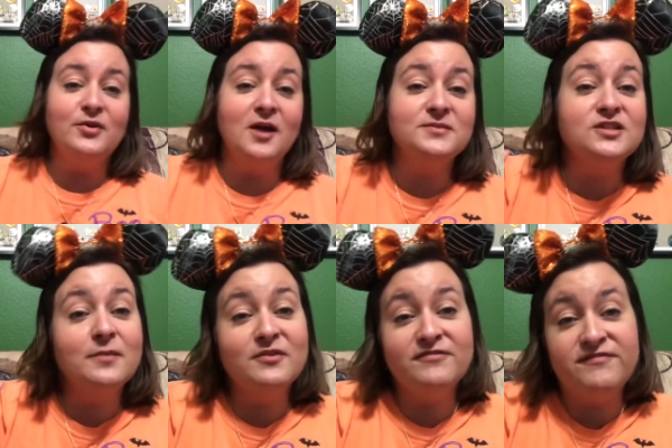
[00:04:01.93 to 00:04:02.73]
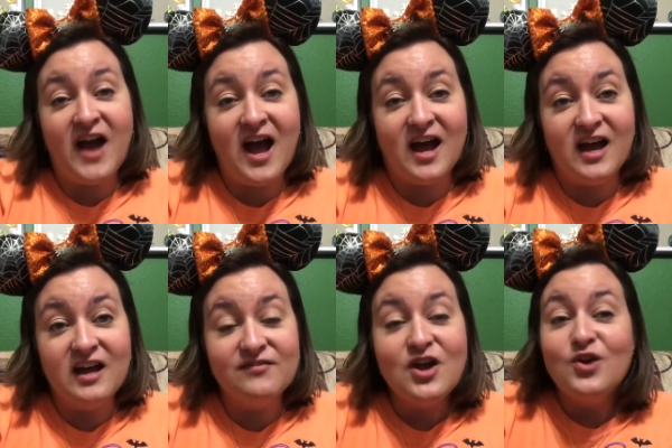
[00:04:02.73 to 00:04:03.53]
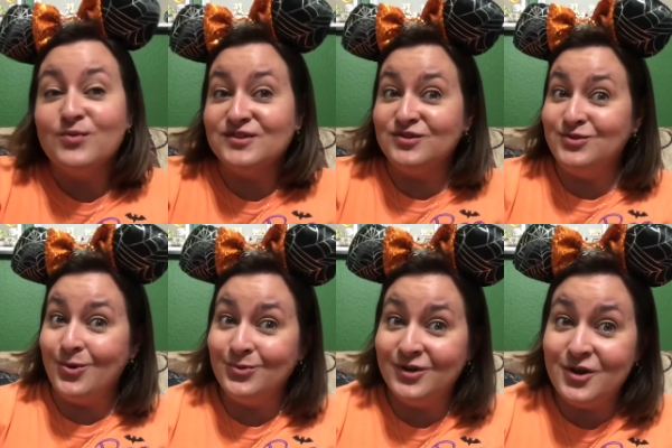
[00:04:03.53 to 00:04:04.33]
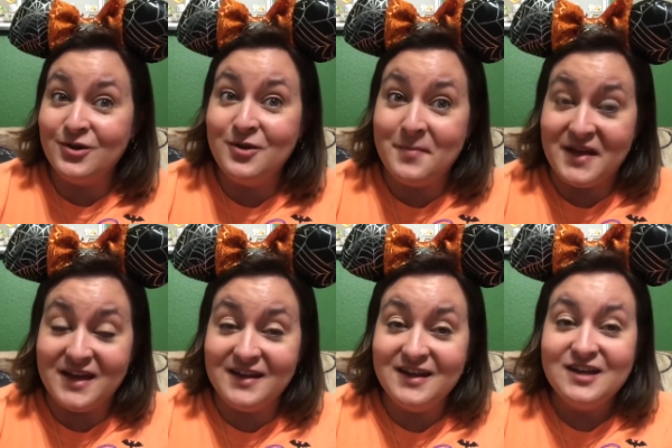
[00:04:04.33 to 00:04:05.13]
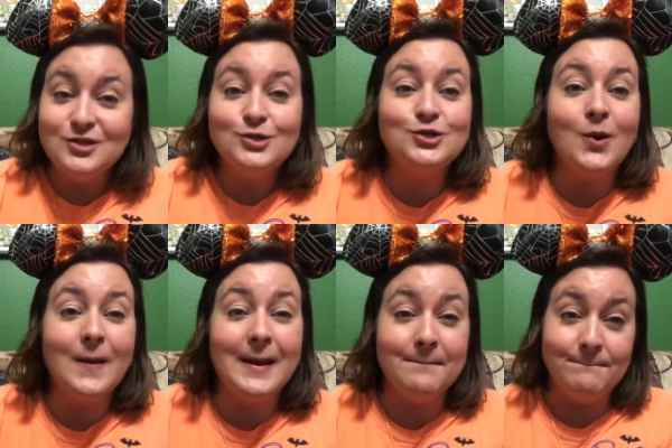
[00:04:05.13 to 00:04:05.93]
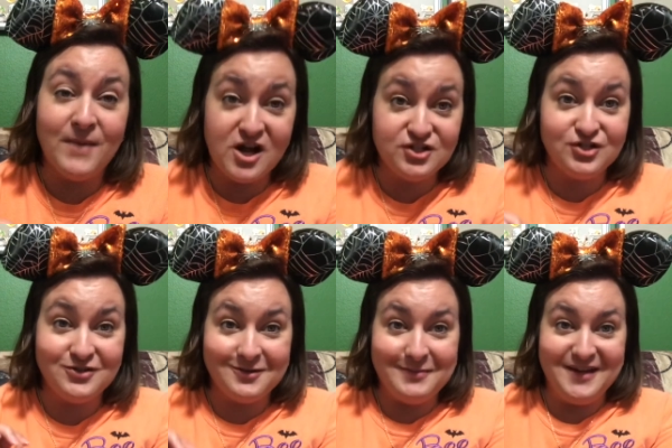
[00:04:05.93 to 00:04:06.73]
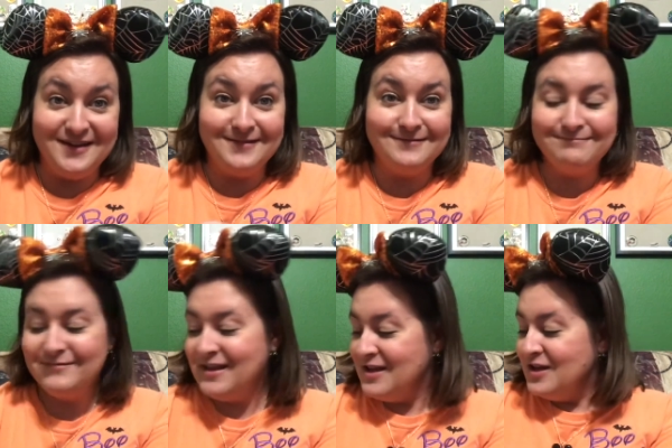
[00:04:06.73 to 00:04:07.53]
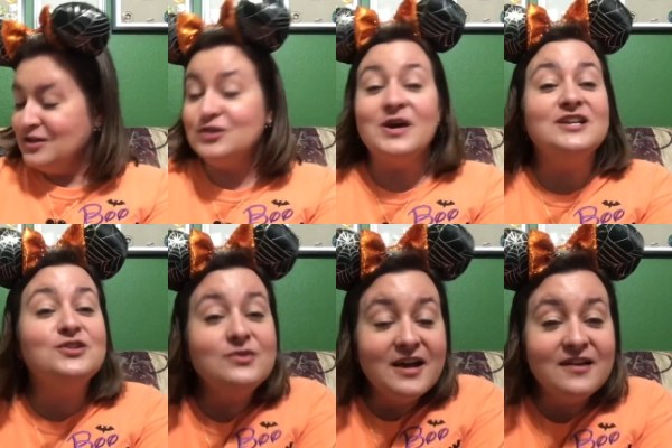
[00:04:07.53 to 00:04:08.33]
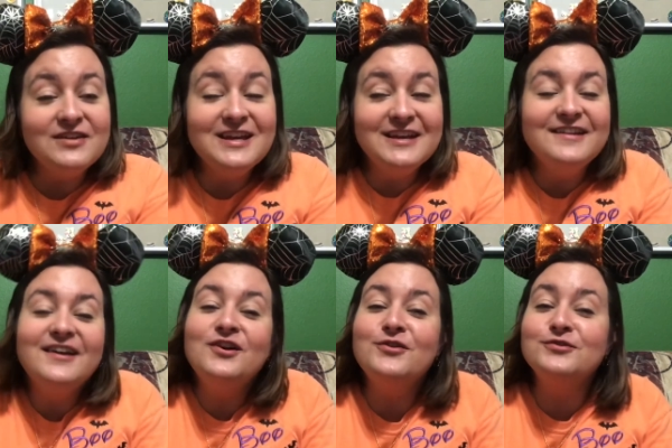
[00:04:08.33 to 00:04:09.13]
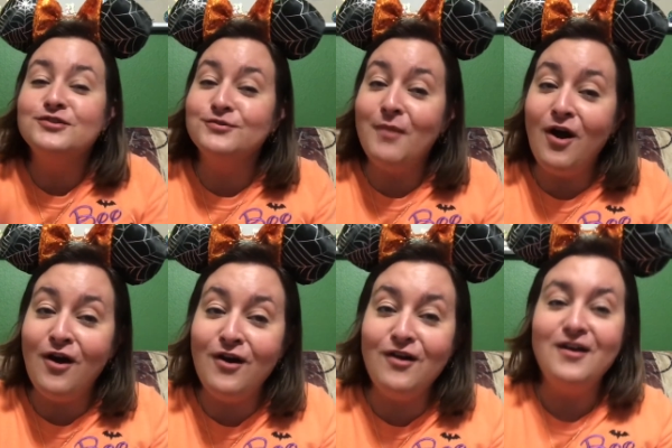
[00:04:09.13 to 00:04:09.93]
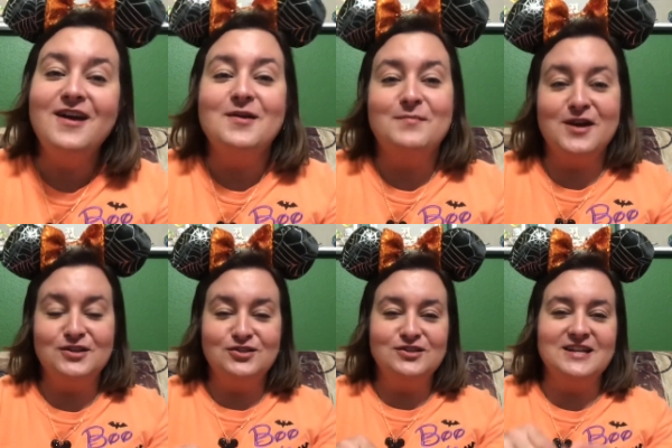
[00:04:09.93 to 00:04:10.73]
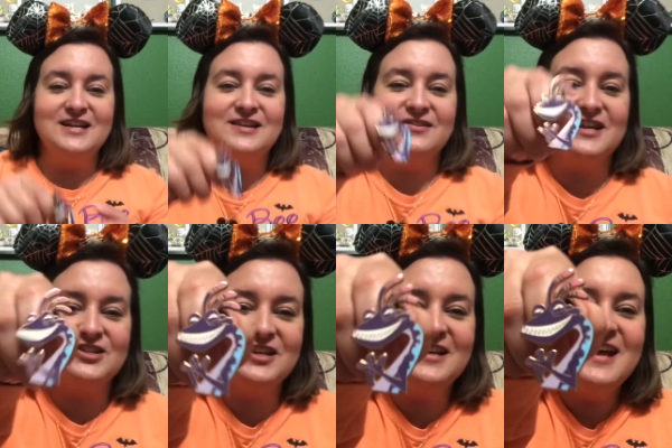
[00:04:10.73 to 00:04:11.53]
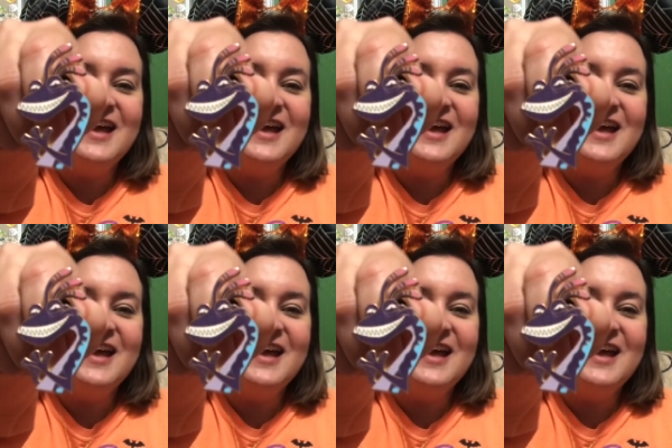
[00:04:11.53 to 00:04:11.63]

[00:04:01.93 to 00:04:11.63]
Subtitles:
prompt number 5 was don't look under the bed, show a monster pin. So I do have, again, another small Monsters, Inc. collection.